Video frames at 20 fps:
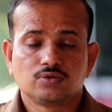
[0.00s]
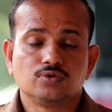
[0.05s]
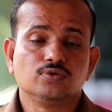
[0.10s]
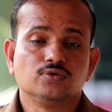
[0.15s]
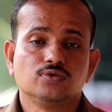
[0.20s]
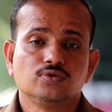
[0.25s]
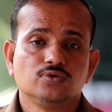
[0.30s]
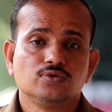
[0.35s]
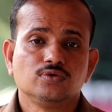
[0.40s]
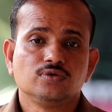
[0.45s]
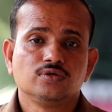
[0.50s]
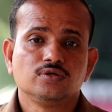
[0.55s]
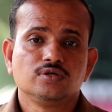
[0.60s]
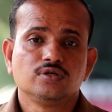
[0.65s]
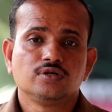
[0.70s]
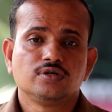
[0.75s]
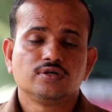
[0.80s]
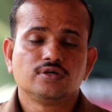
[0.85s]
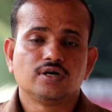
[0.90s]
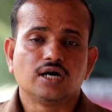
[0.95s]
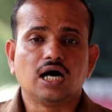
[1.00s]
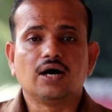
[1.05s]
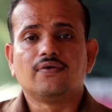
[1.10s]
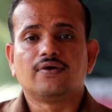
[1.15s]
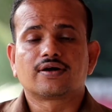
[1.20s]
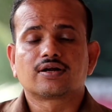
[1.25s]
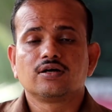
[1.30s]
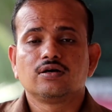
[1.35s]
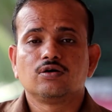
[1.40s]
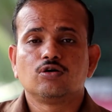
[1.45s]

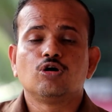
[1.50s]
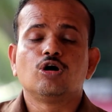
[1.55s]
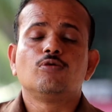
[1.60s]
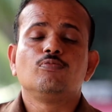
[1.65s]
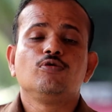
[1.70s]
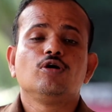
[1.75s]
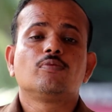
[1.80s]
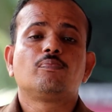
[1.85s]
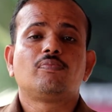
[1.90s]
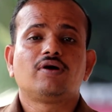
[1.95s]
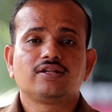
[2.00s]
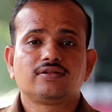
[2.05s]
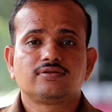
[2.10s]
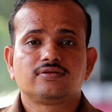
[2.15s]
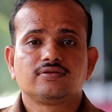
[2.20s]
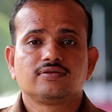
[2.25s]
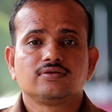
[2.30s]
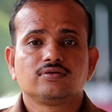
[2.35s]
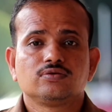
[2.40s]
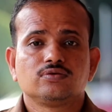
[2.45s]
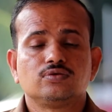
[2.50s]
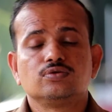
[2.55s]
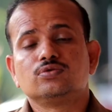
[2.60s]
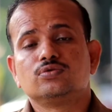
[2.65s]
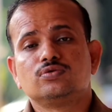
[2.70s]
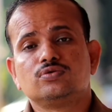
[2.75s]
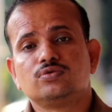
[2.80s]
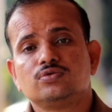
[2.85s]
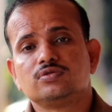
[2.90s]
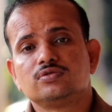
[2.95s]
our homeopath
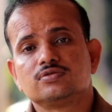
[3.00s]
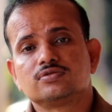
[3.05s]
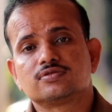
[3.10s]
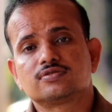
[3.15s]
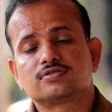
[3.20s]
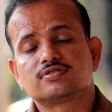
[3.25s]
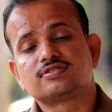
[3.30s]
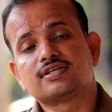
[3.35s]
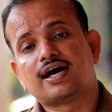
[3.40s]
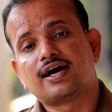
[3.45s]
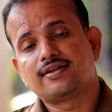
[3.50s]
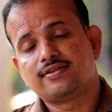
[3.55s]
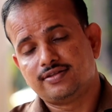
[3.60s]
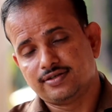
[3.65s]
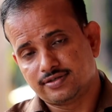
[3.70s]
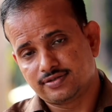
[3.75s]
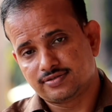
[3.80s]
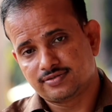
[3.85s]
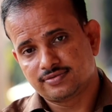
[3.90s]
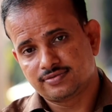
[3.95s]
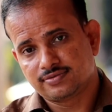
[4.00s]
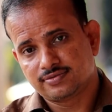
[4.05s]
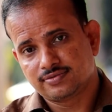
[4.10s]
who sat there,